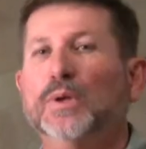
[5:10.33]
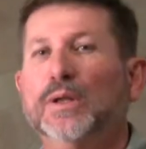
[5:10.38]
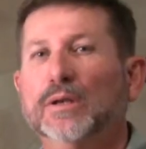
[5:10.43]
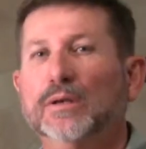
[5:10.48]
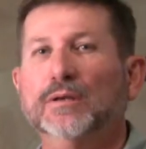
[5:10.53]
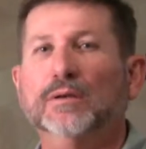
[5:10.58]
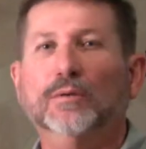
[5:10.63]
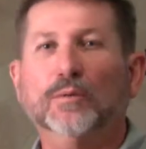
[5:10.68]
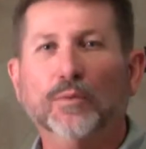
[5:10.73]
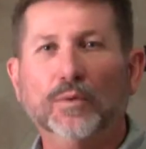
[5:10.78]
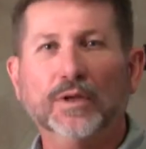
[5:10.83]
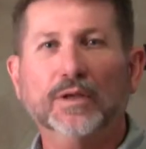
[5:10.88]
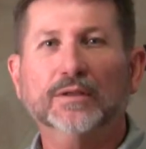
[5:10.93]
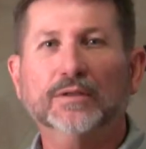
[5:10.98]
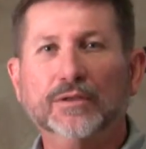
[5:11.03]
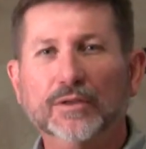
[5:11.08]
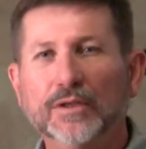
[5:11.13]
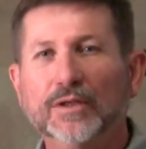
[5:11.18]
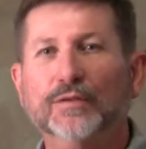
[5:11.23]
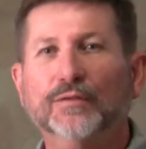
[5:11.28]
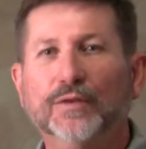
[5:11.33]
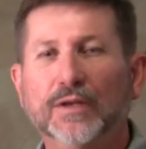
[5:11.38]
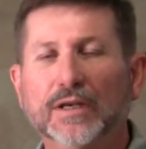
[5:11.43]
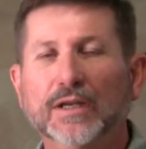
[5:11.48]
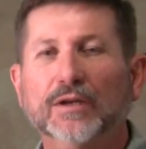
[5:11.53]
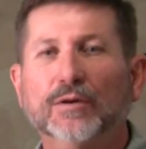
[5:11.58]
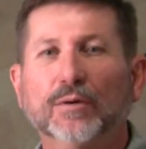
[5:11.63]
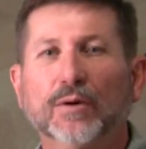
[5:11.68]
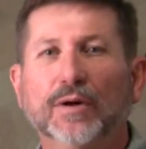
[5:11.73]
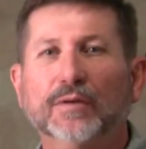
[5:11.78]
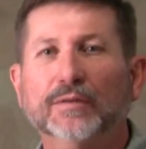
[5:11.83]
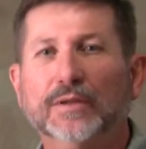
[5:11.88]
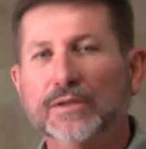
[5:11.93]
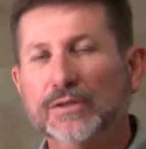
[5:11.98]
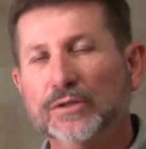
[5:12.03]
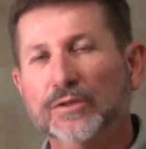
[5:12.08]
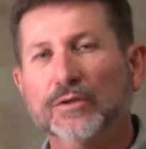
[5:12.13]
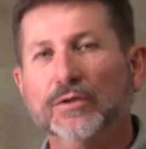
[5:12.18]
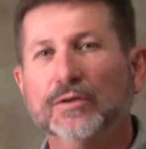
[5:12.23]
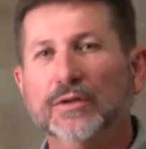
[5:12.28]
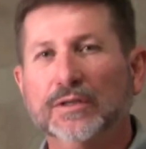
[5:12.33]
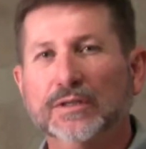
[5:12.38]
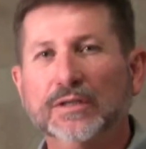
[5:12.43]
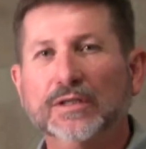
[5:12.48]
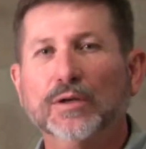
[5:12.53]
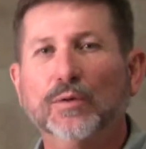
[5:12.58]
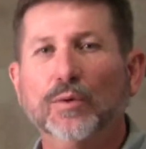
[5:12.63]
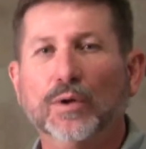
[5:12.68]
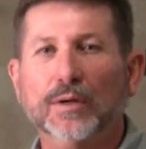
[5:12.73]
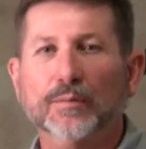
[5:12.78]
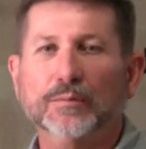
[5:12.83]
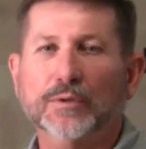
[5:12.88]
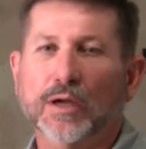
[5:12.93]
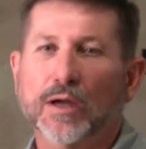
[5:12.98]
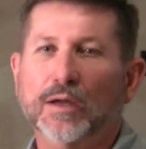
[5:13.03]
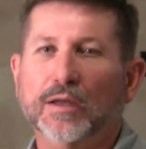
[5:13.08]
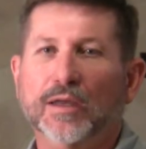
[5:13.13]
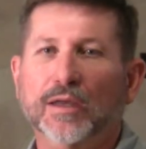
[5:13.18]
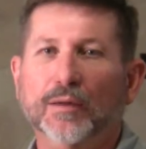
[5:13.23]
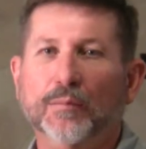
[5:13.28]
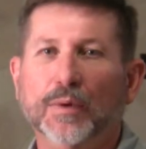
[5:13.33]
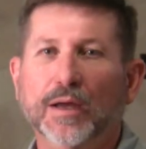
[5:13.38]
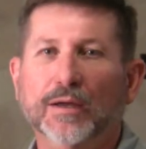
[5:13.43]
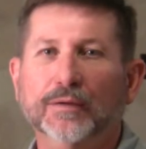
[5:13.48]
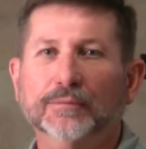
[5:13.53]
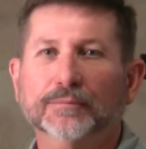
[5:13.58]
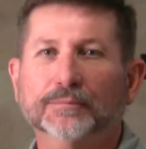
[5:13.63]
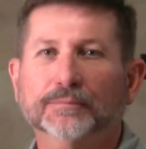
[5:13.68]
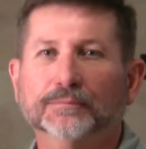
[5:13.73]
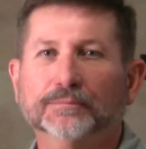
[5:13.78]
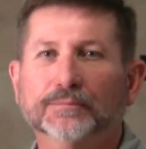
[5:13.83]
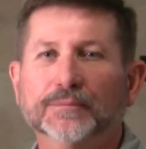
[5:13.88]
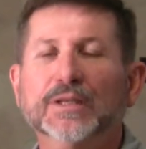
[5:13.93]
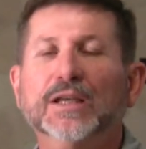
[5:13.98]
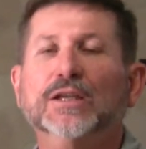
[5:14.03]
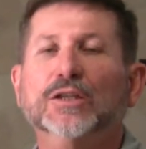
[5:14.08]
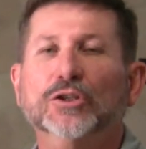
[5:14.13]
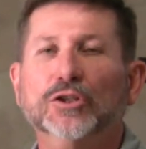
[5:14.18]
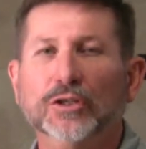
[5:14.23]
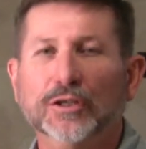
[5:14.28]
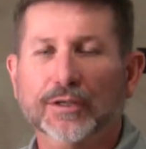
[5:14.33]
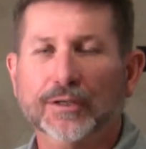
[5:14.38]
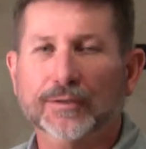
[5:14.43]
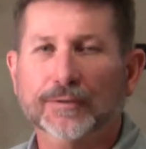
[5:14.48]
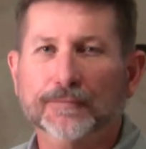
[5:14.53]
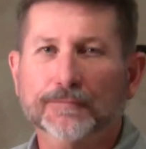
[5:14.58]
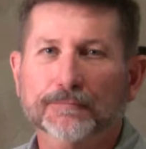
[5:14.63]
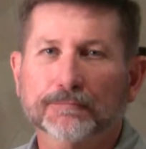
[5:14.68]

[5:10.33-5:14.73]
and we took a video of it so you could see what I'm talking about. Take a look.